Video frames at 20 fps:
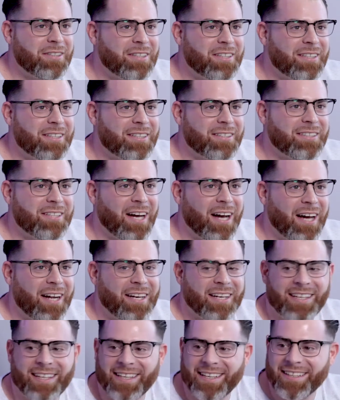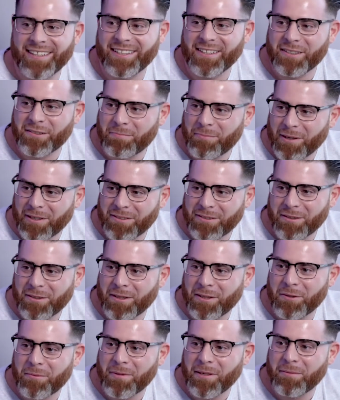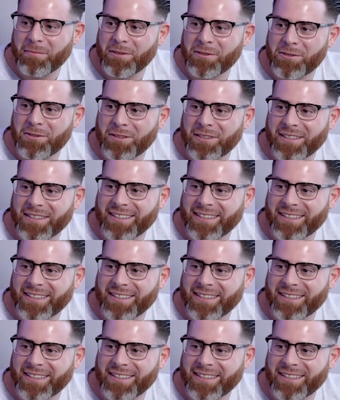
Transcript: the tonic and espresso that you made me drink.